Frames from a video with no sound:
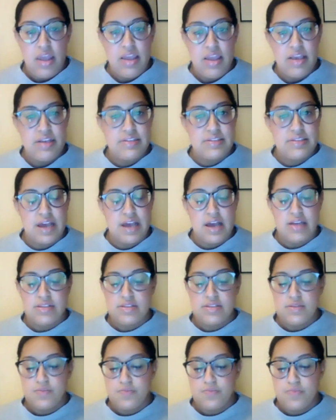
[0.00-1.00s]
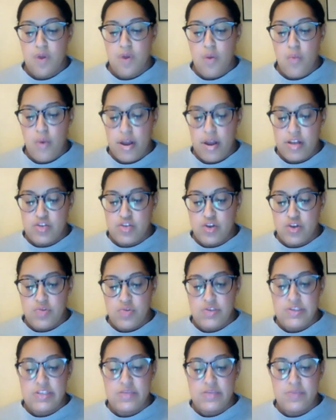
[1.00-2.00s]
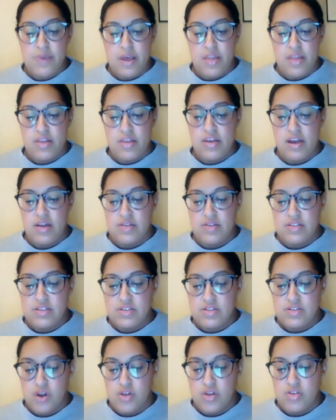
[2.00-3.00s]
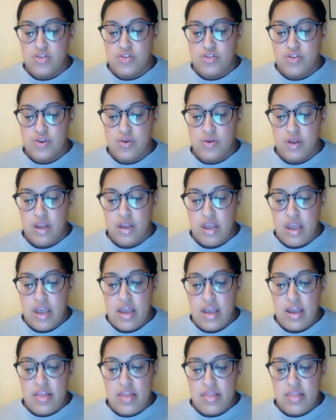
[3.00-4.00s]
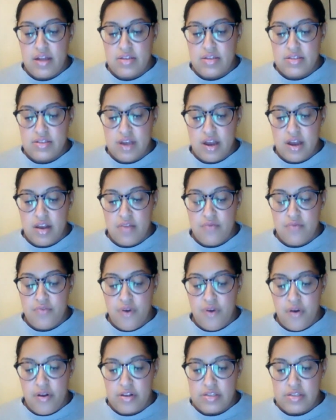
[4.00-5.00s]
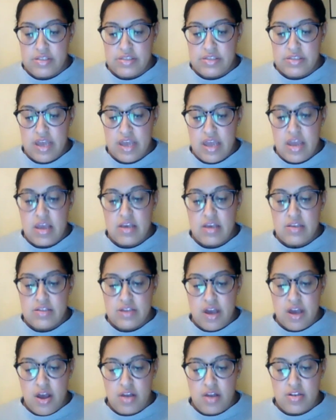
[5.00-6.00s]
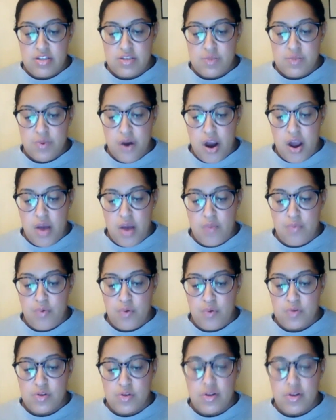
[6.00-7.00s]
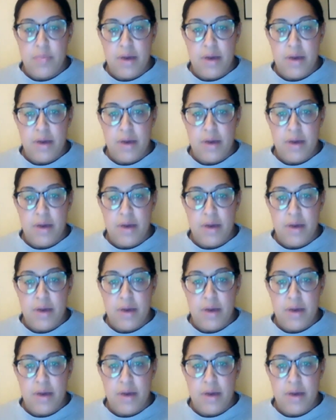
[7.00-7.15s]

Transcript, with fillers: He says, When Joseph Smith knelt in solitude in that silent forest, his earnest prayer brought on a